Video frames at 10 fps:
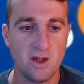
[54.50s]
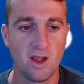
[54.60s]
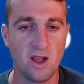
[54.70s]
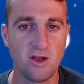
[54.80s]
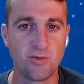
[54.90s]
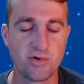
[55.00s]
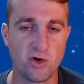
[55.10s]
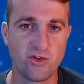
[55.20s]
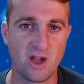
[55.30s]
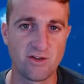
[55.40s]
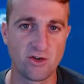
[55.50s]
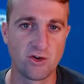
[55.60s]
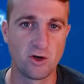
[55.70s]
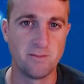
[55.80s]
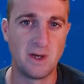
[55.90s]
each project on
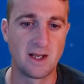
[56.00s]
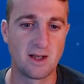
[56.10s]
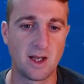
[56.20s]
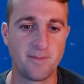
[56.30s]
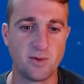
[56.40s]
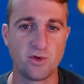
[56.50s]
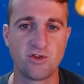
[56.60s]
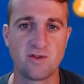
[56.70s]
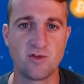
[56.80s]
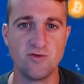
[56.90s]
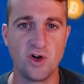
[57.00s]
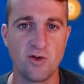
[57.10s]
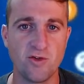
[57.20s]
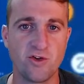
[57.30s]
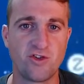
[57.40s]
CoinMarketCap, and we'll just have a run
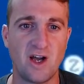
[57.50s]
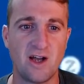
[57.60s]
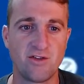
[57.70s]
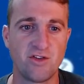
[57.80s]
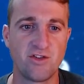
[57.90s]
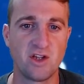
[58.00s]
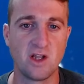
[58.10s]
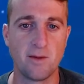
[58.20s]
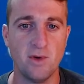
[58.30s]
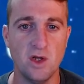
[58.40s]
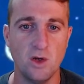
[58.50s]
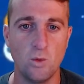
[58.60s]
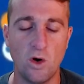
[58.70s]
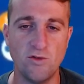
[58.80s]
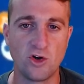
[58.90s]
over the charts to see
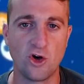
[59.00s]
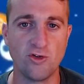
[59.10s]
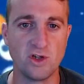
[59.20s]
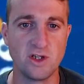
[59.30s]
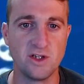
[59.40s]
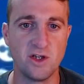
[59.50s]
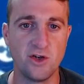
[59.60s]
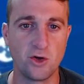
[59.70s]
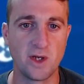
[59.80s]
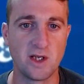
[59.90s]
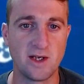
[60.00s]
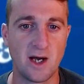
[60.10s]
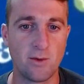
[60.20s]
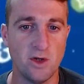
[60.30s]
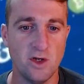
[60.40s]
what they're currently doing
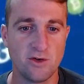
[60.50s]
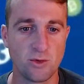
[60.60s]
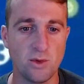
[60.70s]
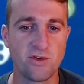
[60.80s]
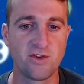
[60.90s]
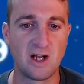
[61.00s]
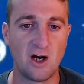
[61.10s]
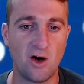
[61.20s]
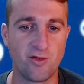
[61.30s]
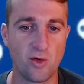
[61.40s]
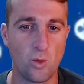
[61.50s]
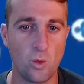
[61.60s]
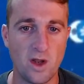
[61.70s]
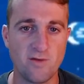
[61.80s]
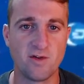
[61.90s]
now. So we'll start off
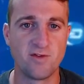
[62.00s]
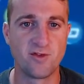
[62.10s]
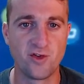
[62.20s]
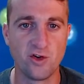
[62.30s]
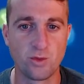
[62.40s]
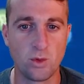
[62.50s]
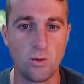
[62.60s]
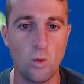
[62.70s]
with the first one,